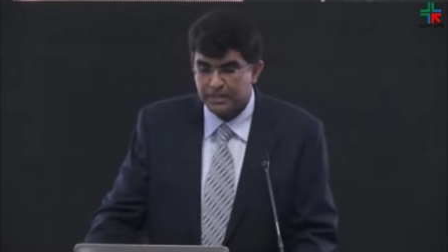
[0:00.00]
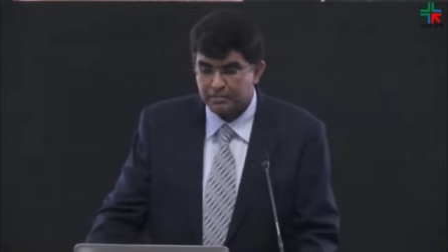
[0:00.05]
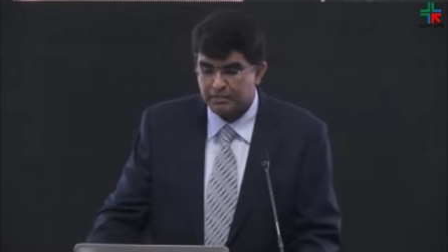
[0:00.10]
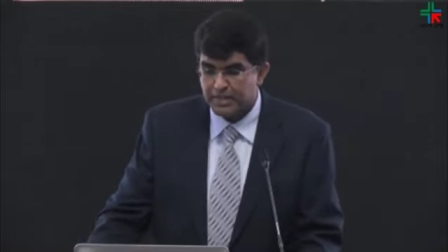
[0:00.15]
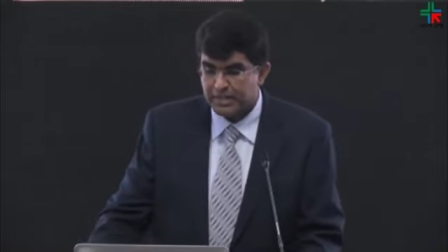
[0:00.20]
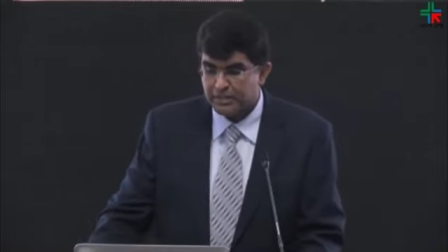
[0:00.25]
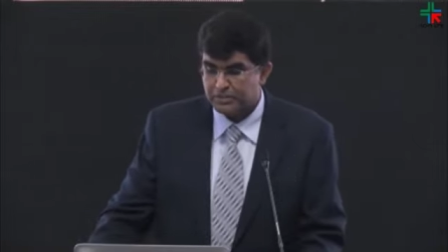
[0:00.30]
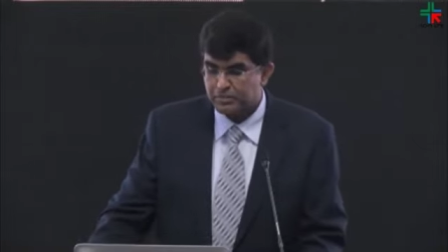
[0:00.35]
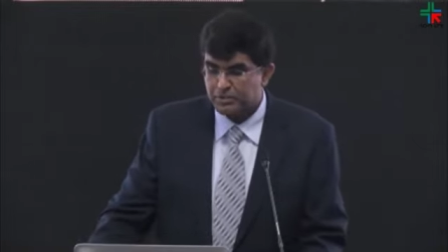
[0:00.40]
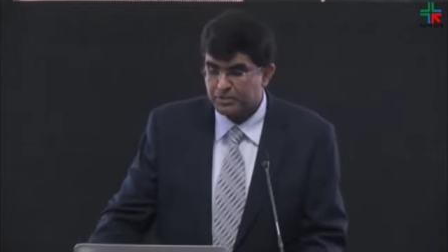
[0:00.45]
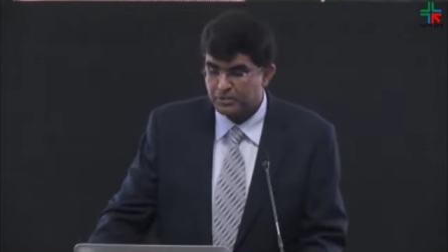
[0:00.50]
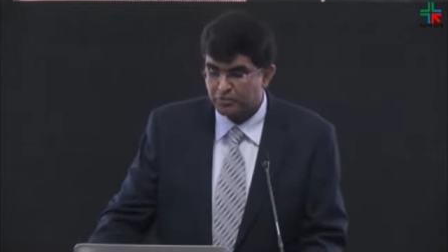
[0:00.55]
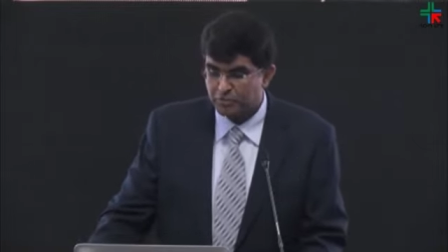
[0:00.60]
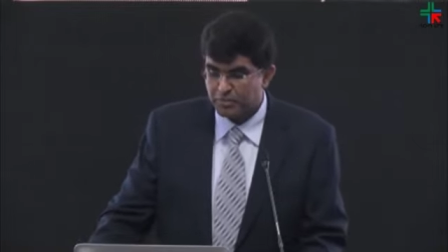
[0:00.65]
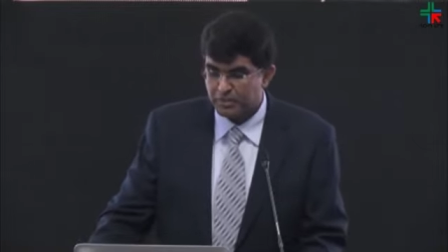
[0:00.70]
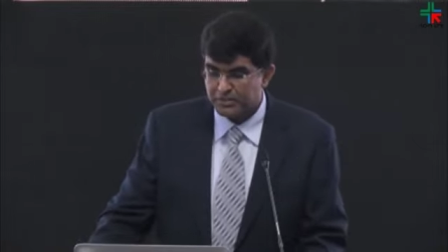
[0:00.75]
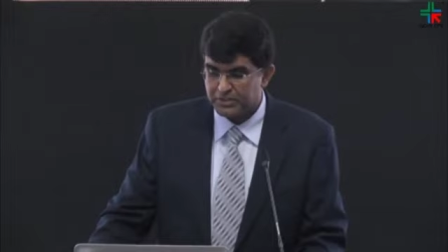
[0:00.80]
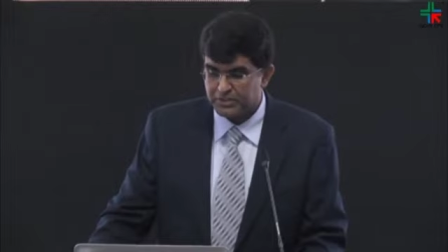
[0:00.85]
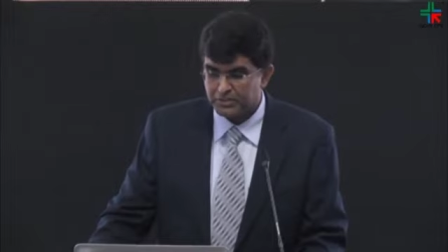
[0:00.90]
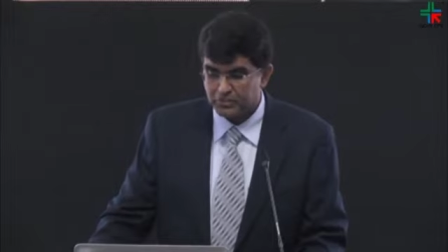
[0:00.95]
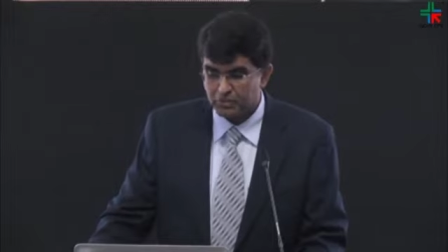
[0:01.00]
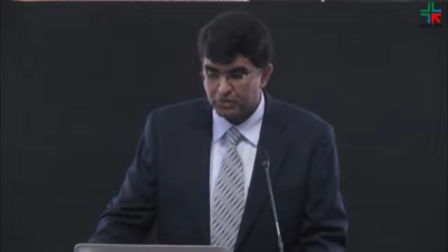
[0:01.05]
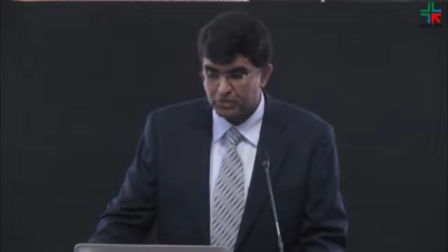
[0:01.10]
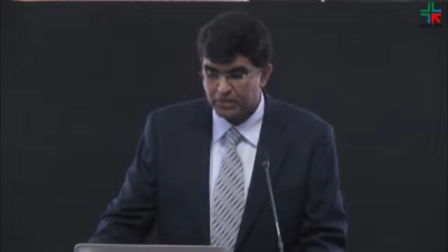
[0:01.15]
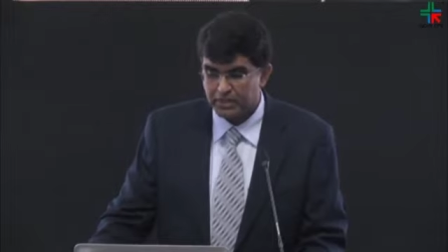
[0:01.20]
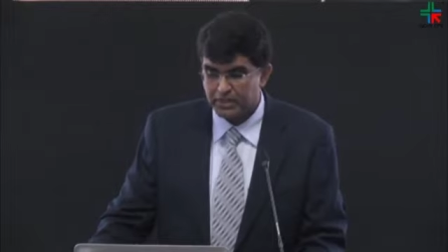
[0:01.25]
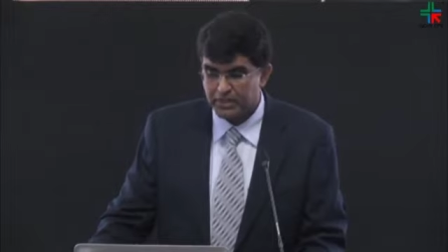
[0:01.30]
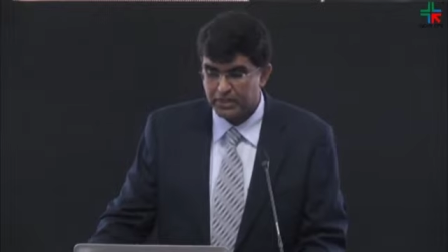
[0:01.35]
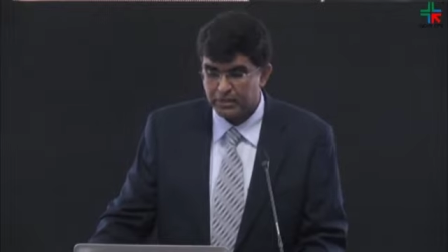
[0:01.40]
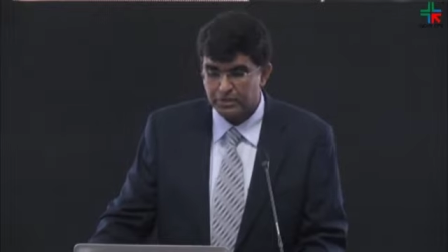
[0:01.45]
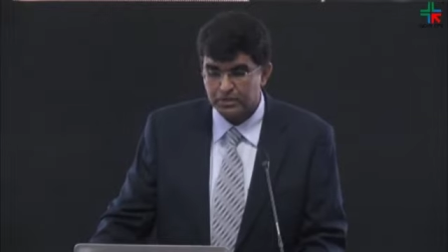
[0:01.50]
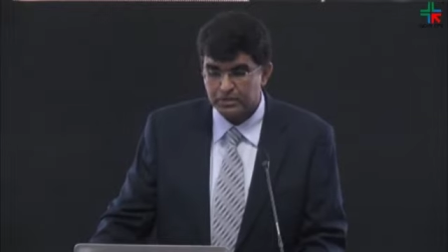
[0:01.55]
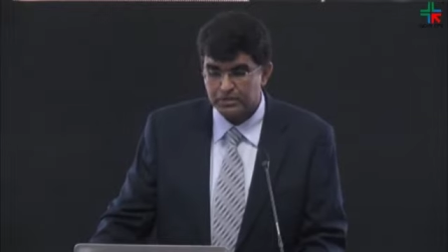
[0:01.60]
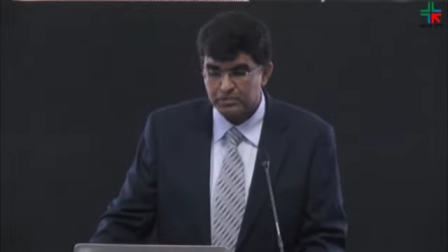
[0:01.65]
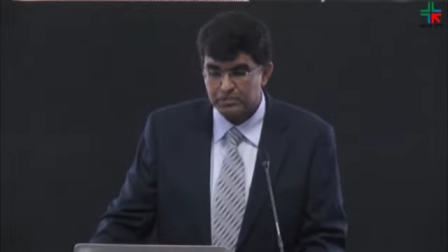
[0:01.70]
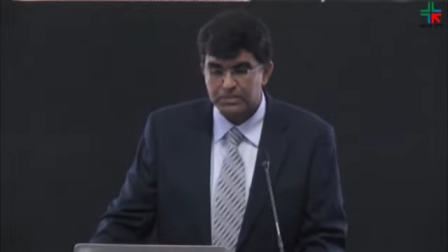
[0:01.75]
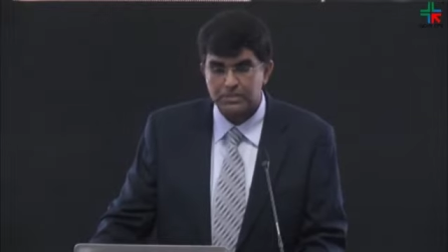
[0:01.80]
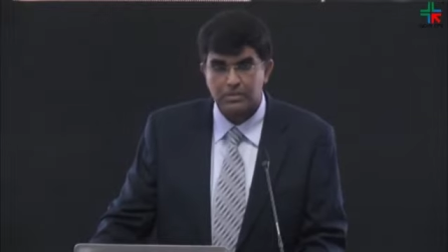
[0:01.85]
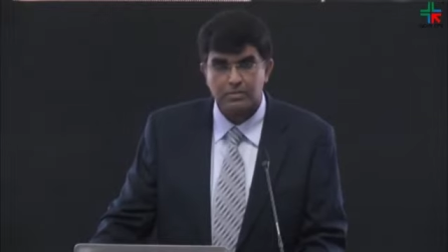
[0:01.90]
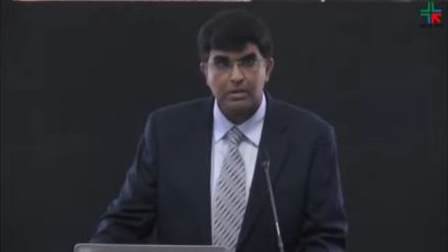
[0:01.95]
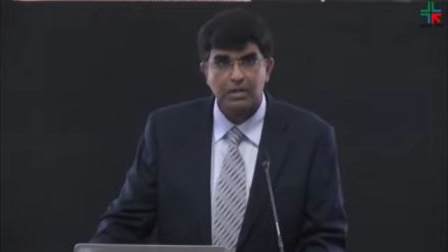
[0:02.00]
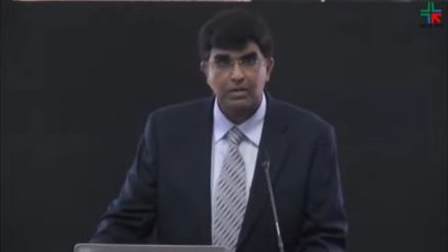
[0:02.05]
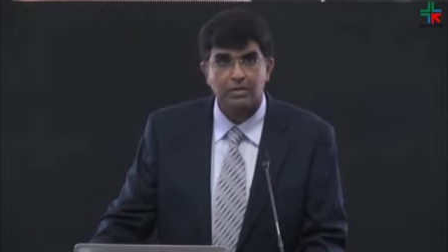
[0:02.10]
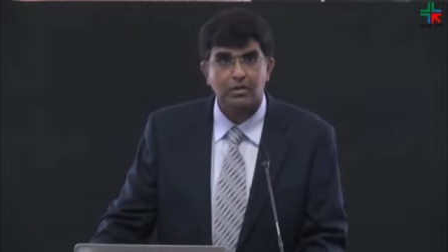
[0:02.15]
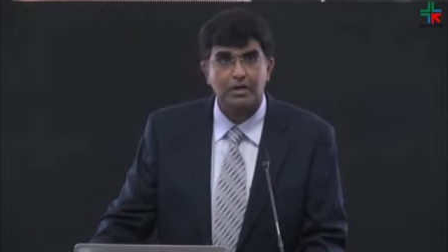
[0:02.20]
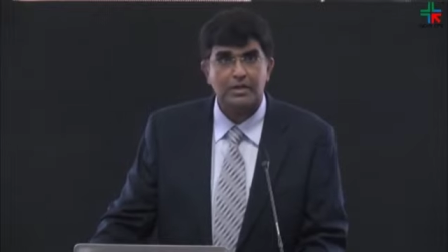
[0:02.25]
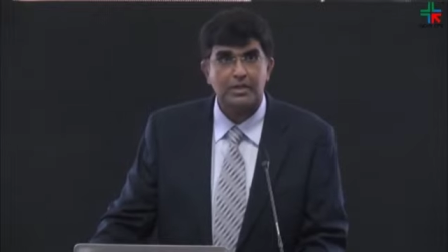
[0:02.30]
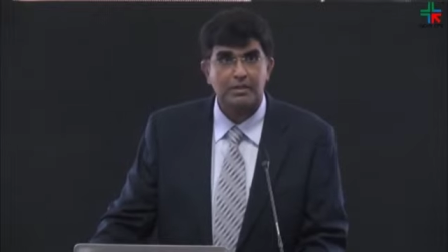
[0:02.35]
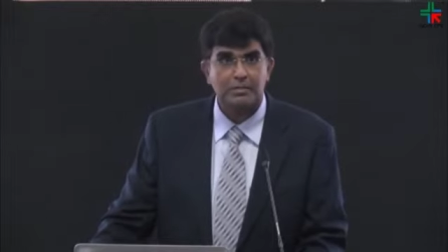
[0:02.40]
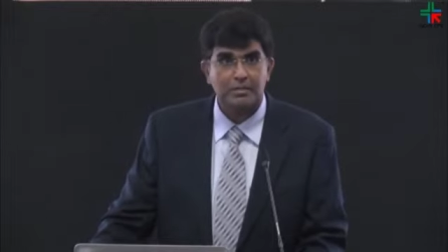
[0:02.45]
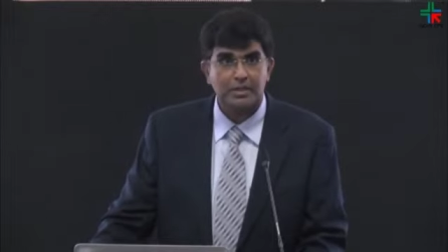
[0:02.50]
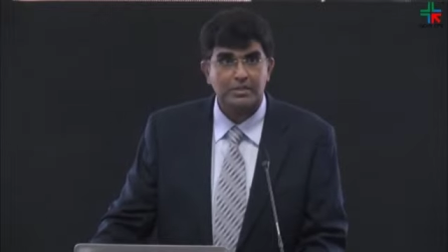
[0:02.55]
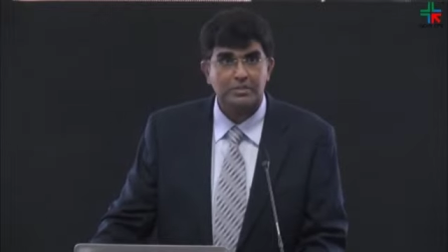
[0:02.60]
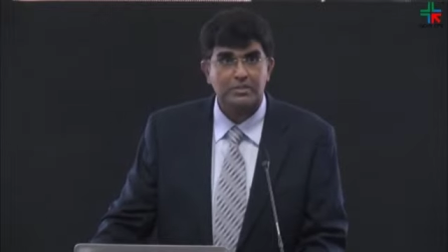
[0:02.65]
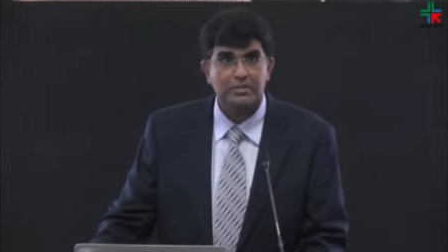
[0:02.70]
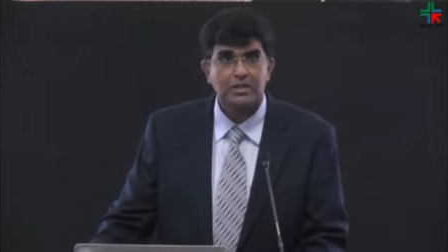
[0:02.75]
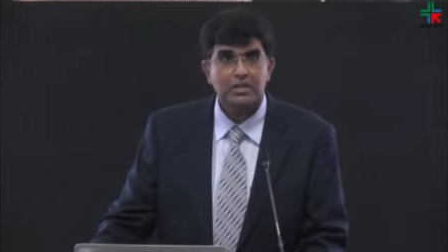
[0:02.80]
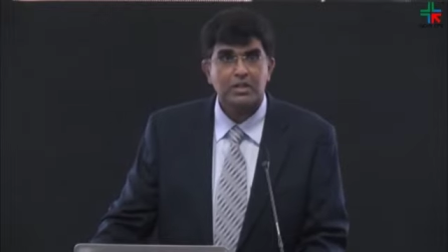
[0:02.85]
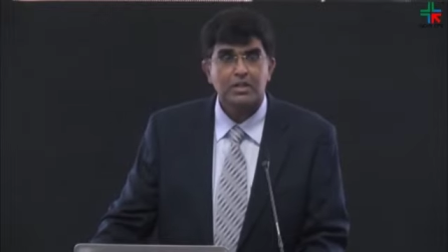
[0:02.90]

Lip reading: management of patients following aneurysmal subarachnoid hemorrhage.